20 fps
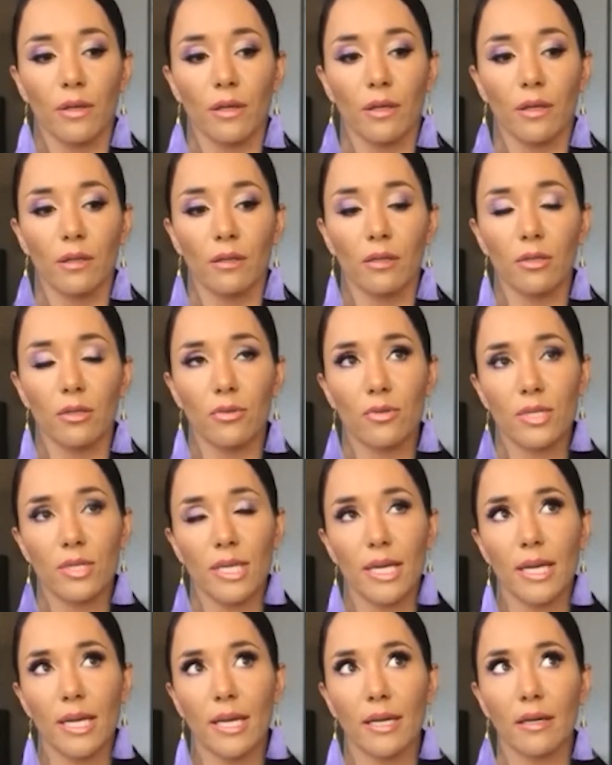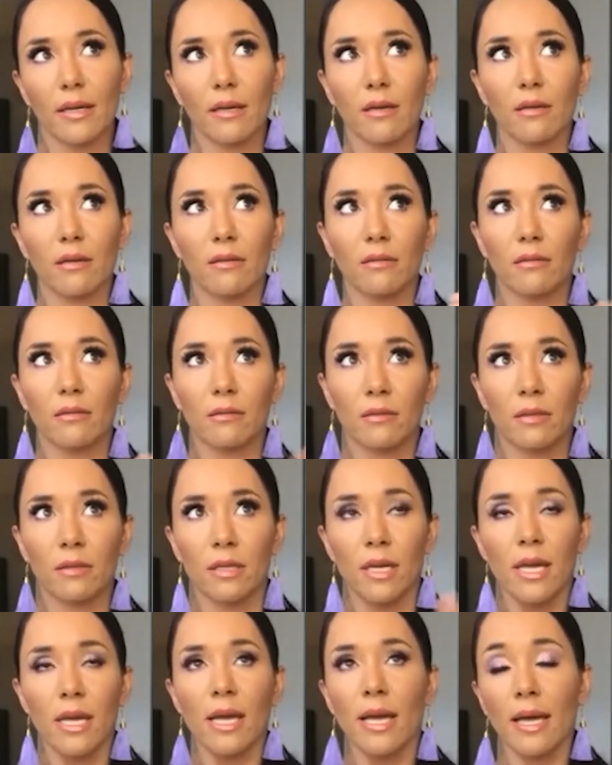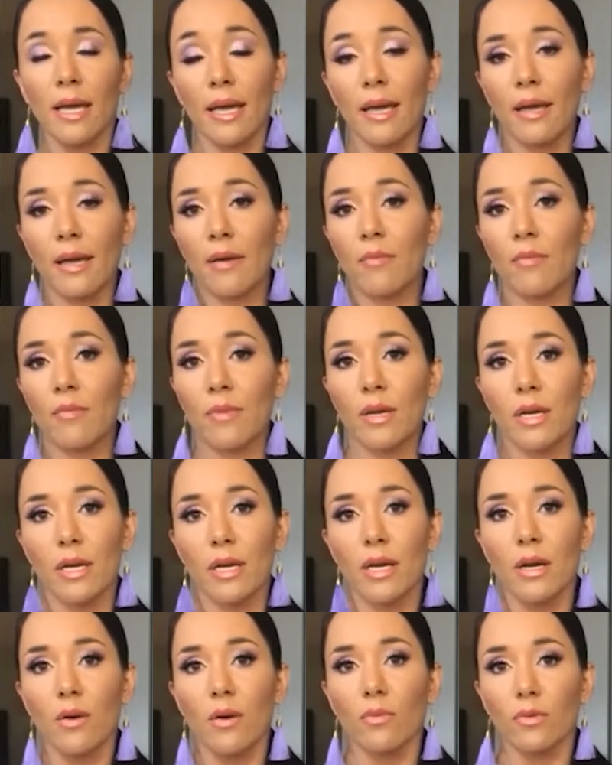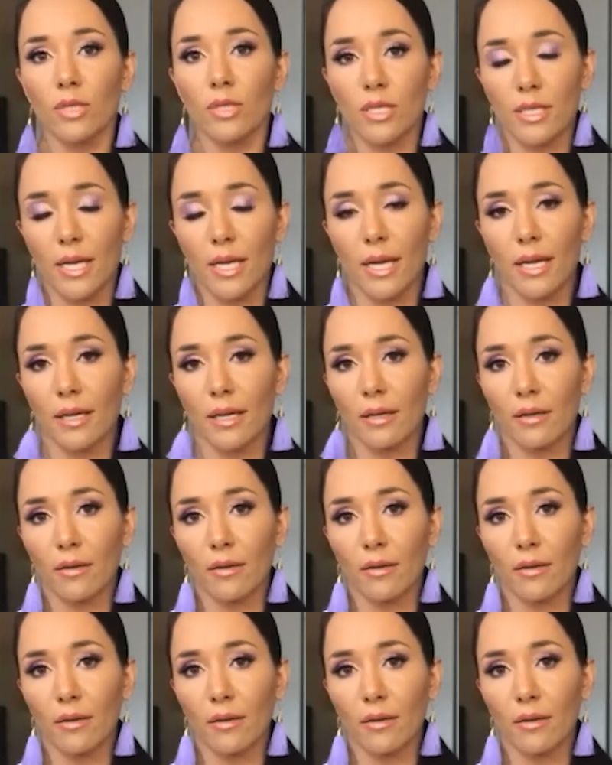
losing him was like